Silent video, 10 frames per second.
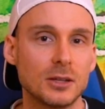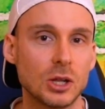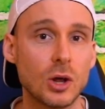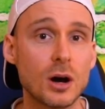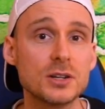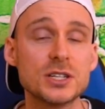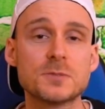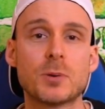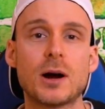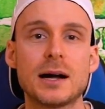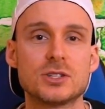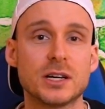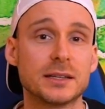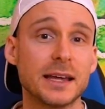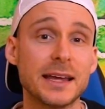largest
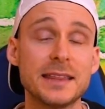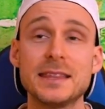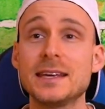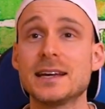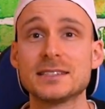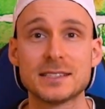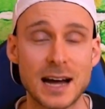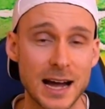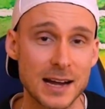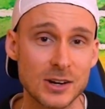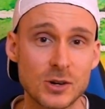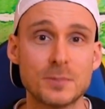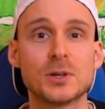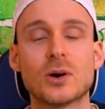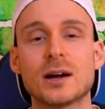project in the entire
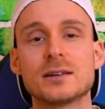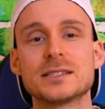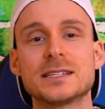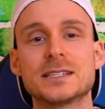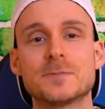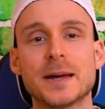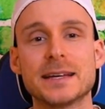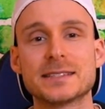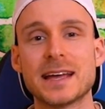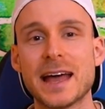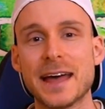cryptocurrency space,